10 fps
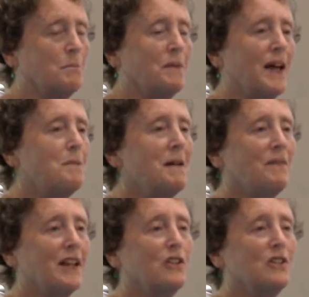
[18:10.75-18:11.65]
But that
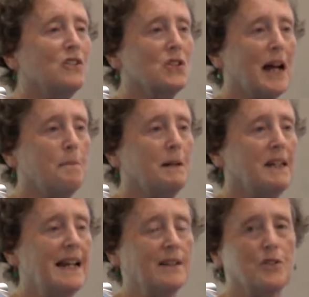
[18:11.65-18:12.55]
meant they couldn't stop
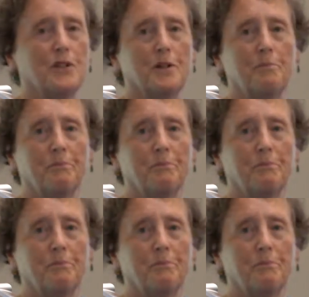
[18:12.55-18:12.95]
and nest